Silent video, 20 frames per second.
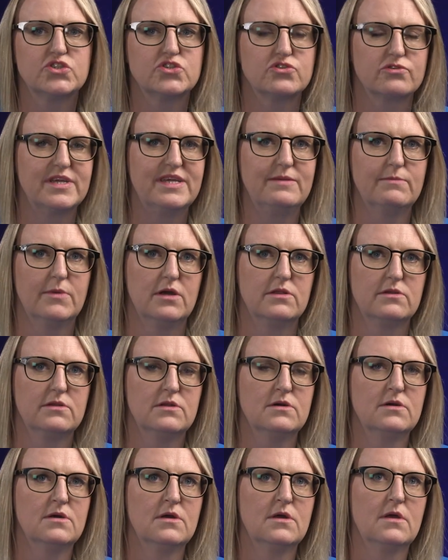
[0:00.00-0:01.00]

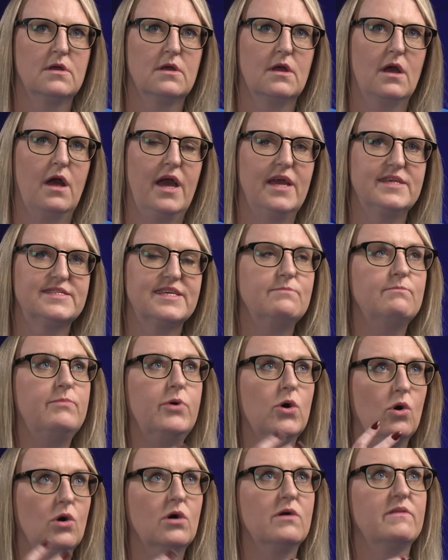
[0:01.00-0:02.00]
treatment, it's
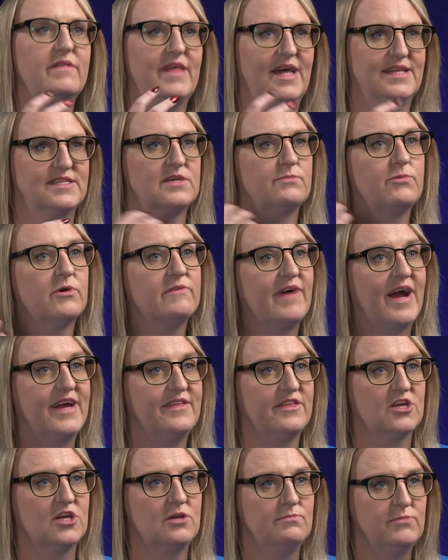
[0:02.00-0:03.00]
important then to
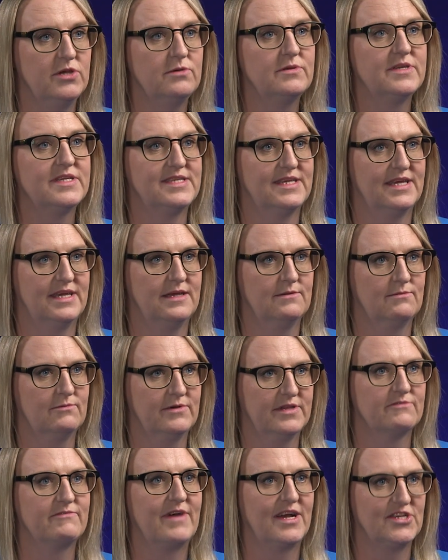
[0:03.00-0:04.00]
provide the community
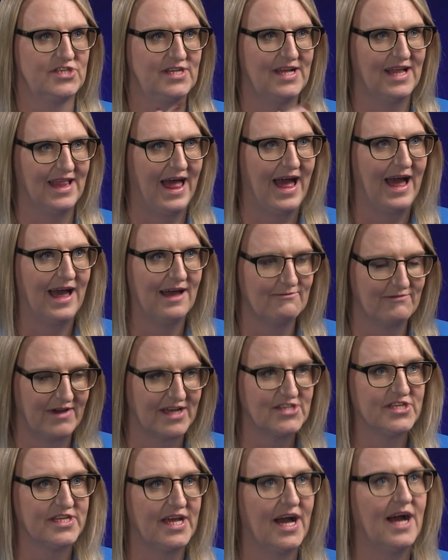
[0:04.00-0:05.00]
with a
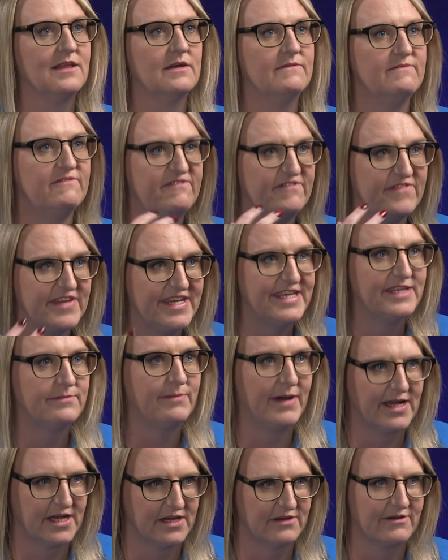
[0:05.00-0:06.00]
rationale and
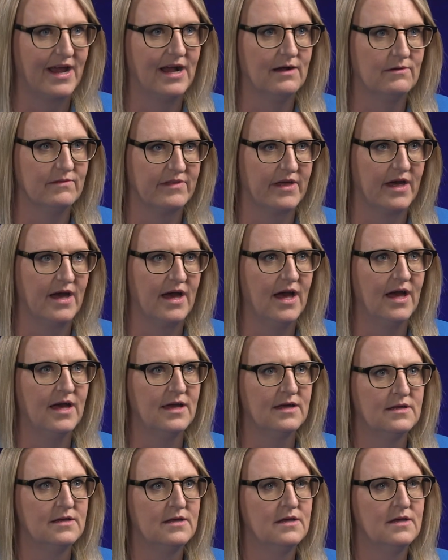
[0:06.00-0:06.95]
feedback around that